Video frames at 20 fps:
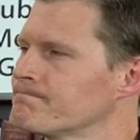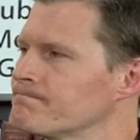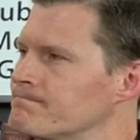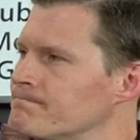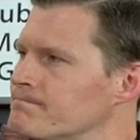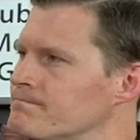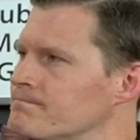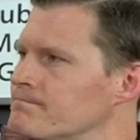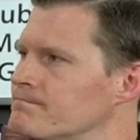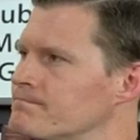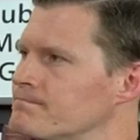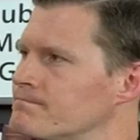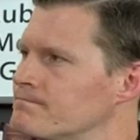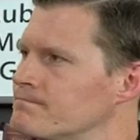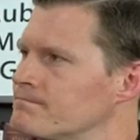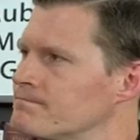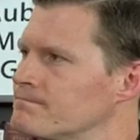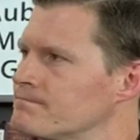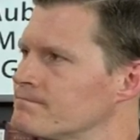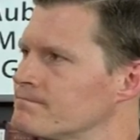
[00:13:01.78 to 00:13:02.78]

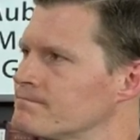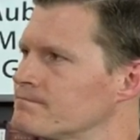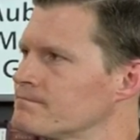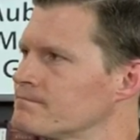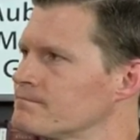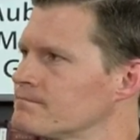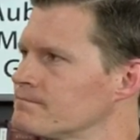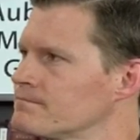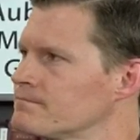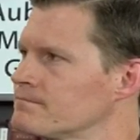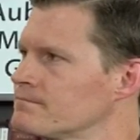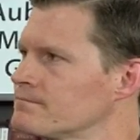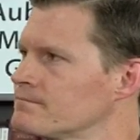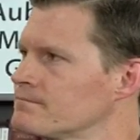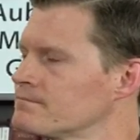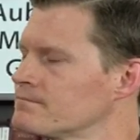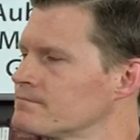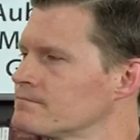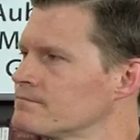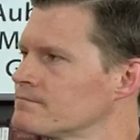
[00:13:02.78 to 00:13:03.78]

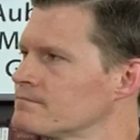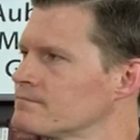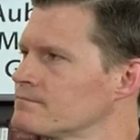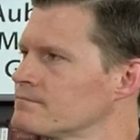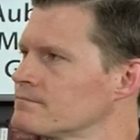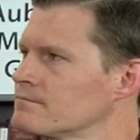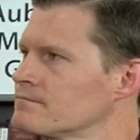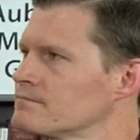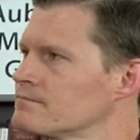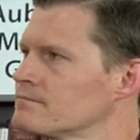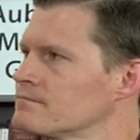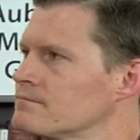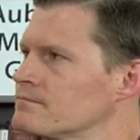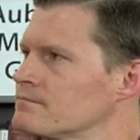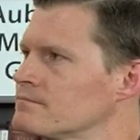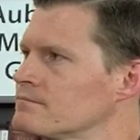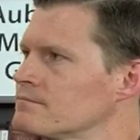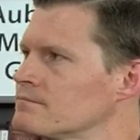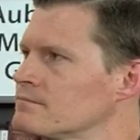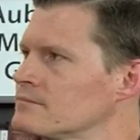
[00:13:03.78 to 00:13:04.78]

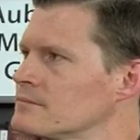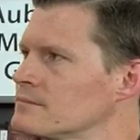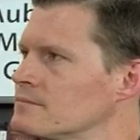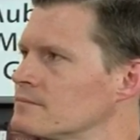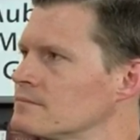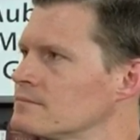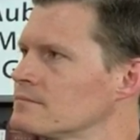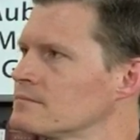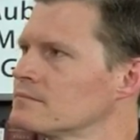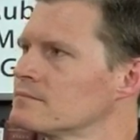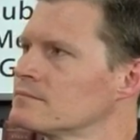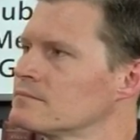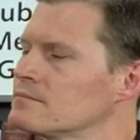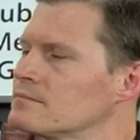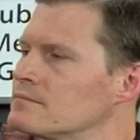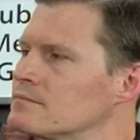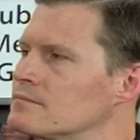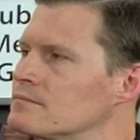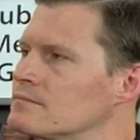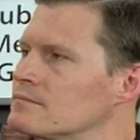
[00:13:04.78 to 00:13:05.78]

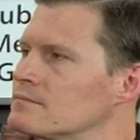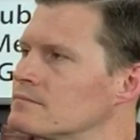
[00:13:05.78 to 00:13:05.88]
(silent)